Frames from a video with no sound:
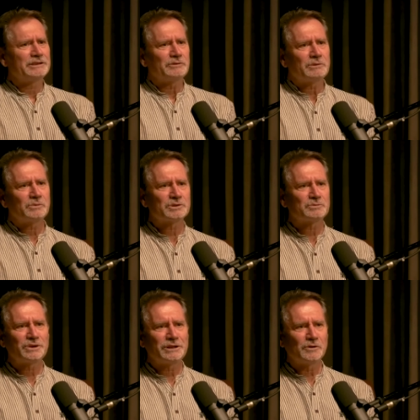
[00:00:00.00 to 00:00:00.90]
You know, that was
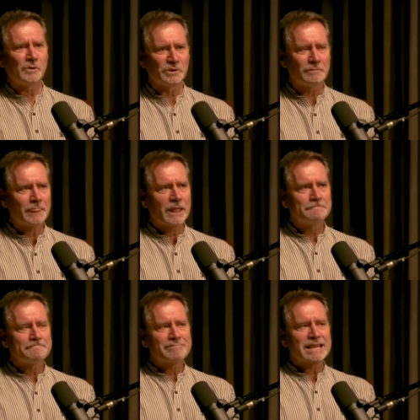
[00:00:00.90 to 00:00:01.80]
pretty normal.
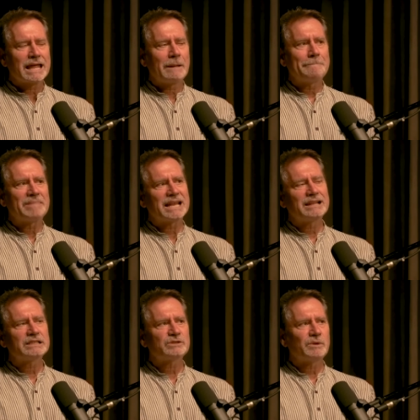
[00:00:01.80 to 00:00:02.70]
And
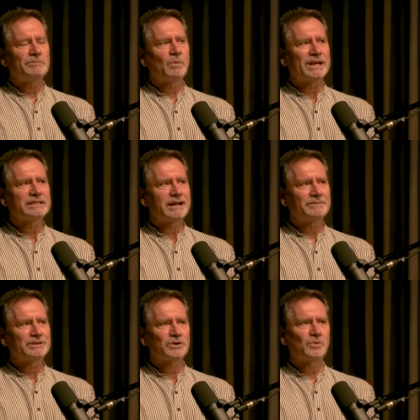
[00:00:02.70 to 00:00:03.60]
I just remember one
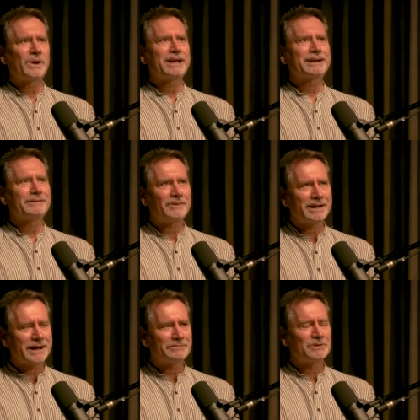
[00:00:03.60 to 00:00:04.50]
time I sort of wake
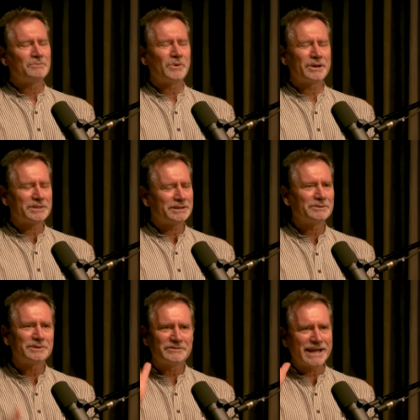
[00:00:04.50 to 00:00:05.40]
up in the morning with a
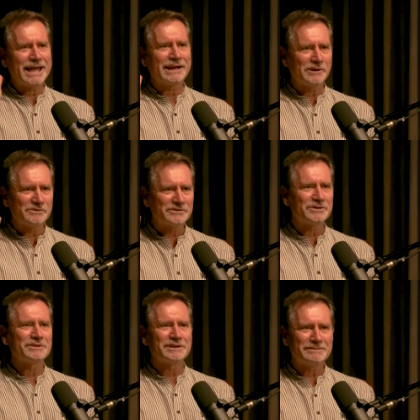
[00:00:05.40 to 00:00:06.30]
little bit of a hangover
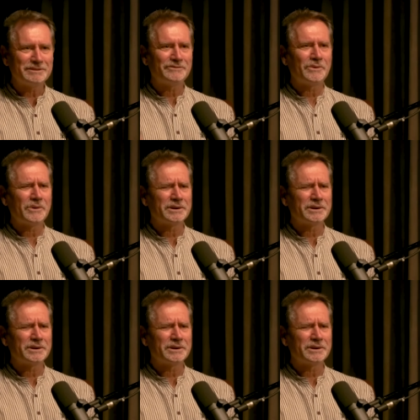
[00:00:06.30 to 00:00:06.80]
from the night before.